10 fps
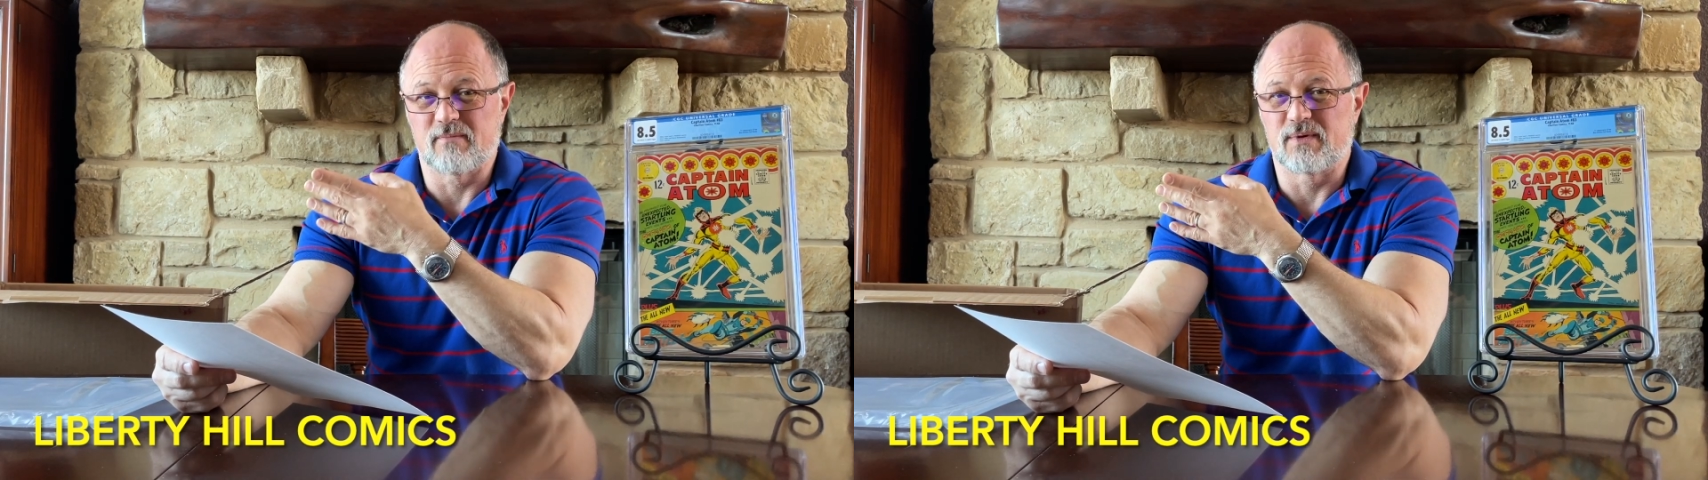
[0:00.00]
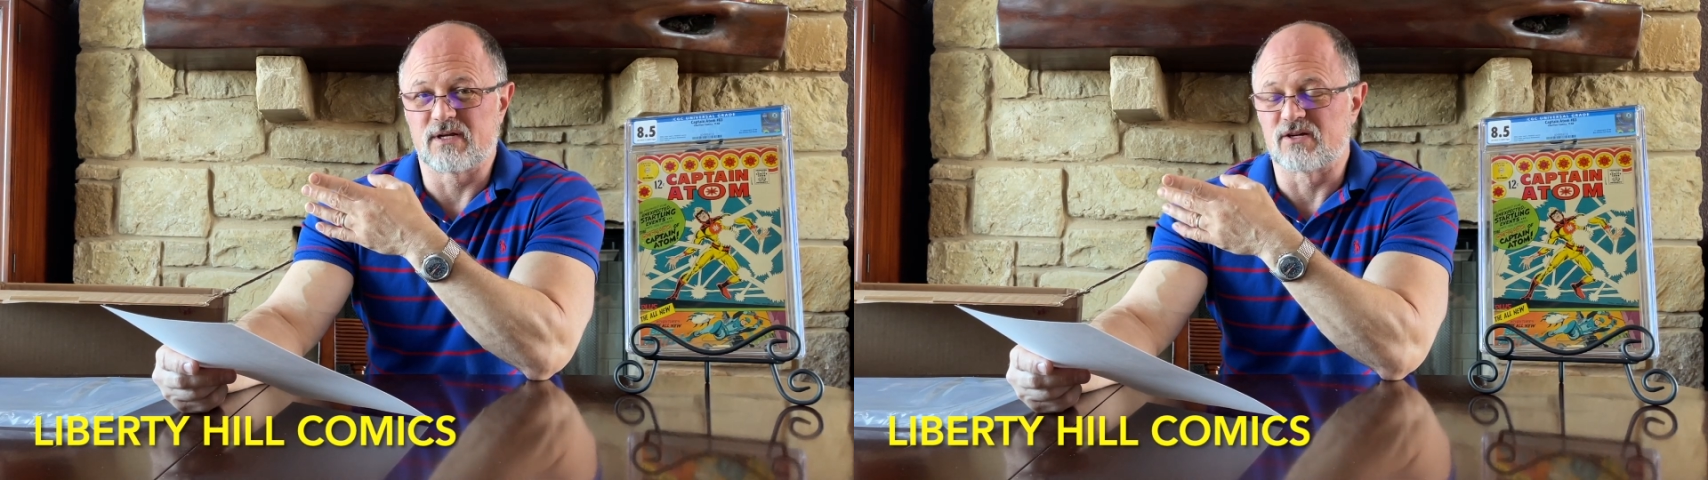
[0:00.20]

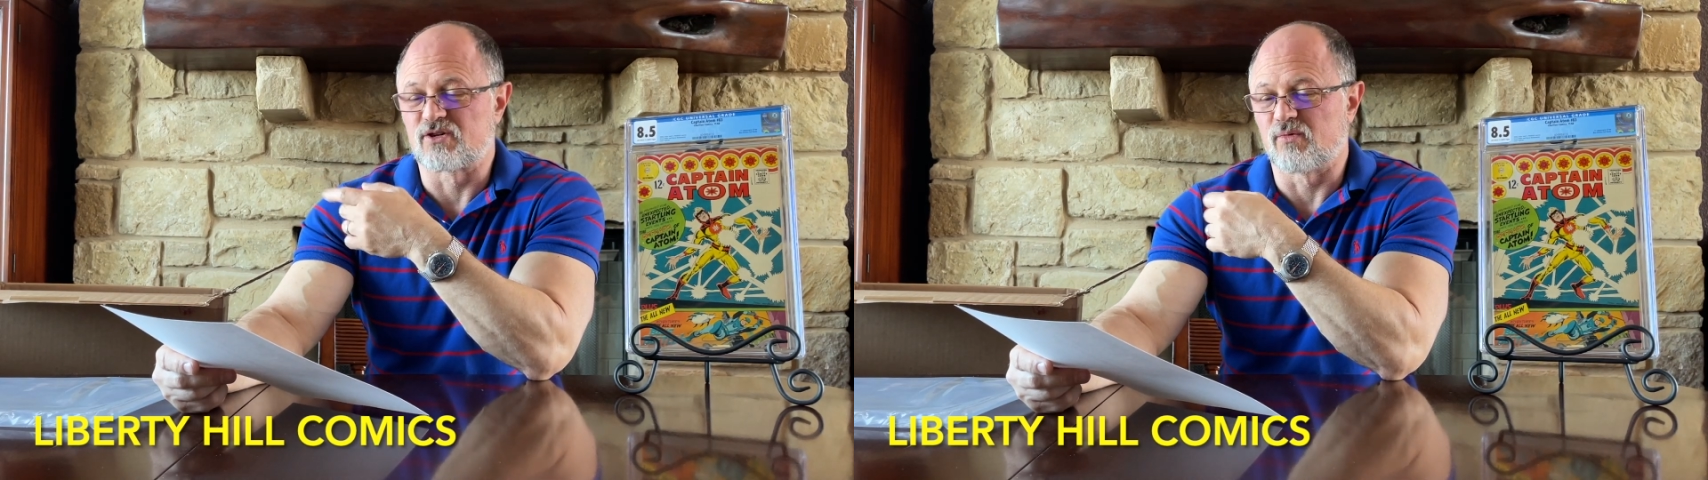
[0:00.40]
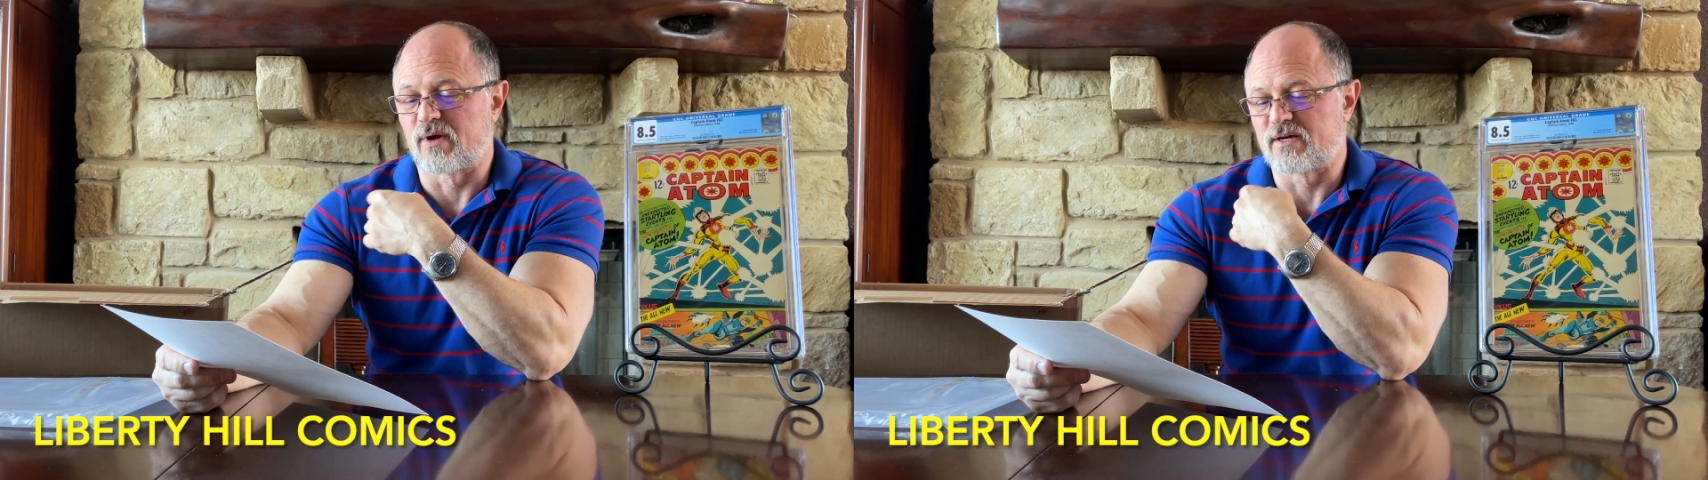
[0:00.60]

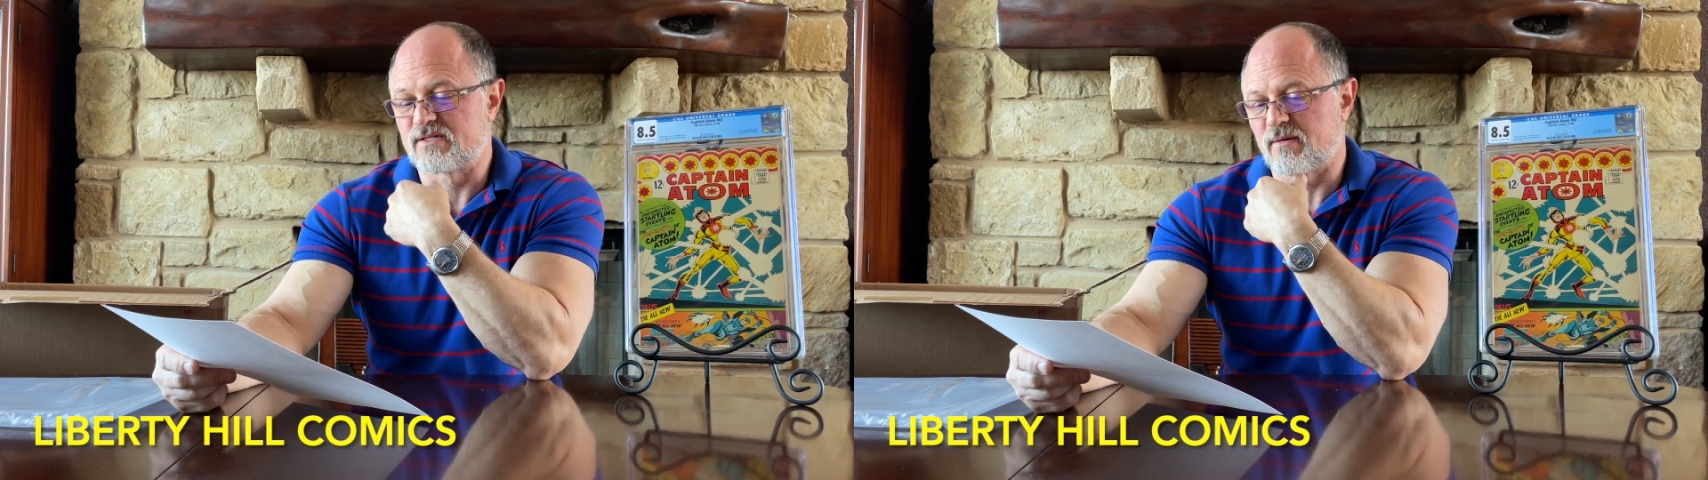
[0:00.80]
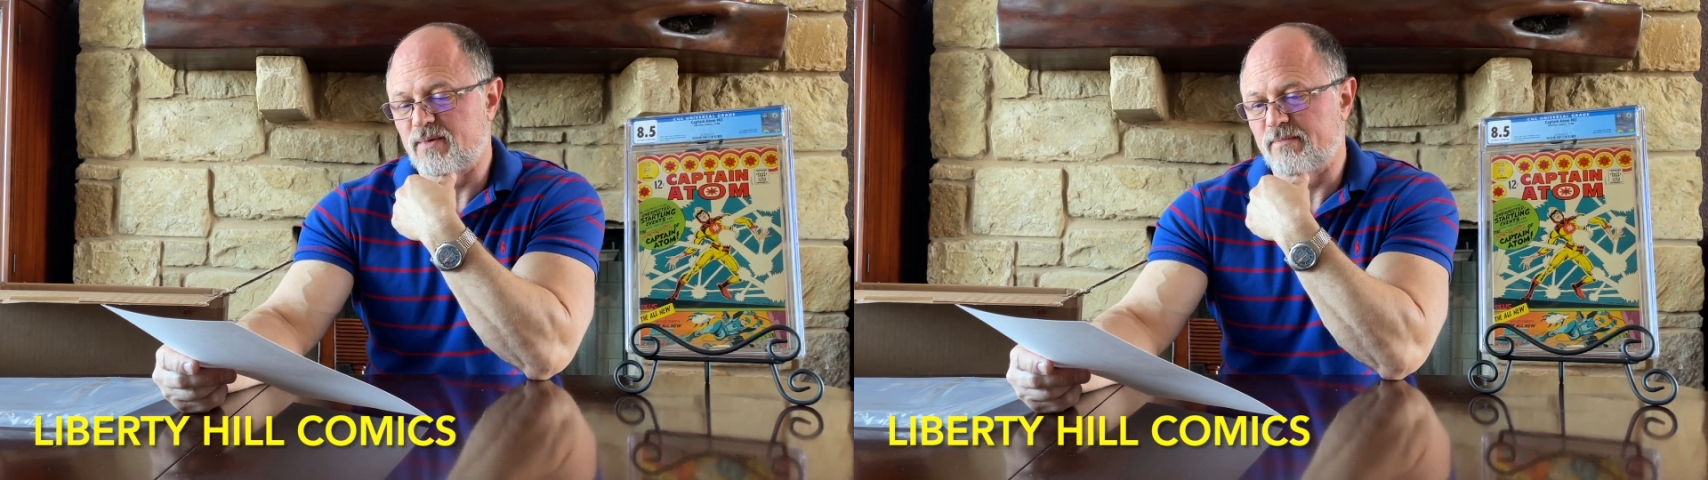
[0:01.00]
potential when I
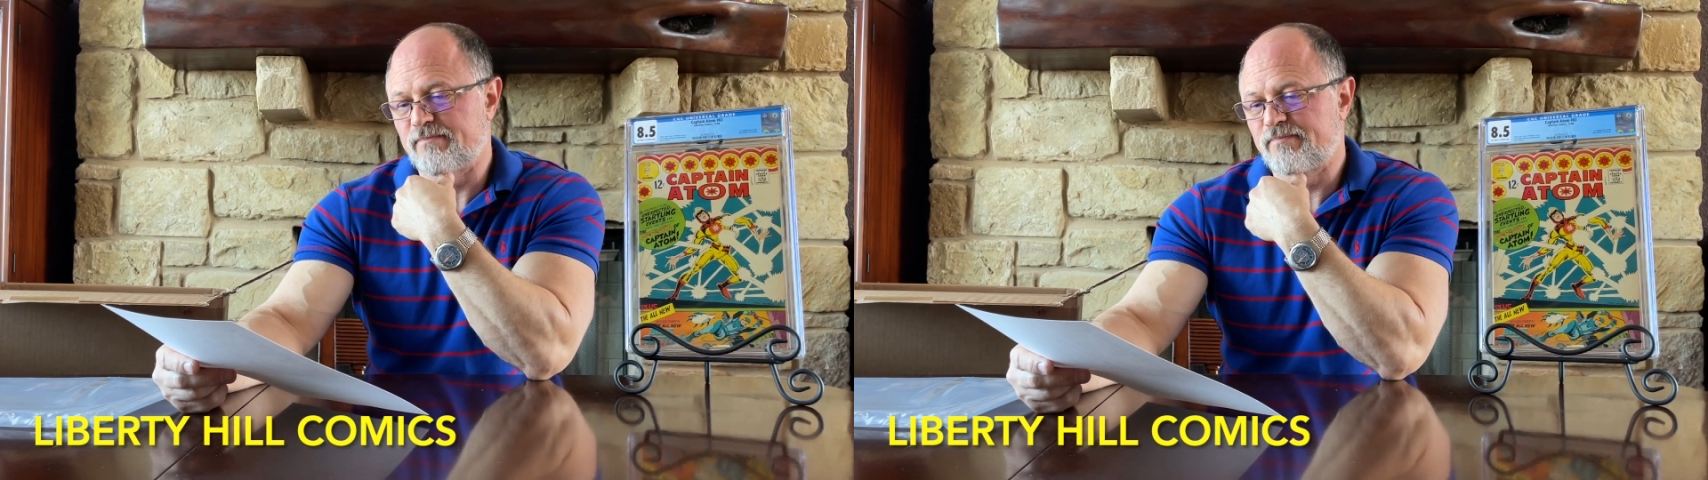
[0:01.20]
subbed them.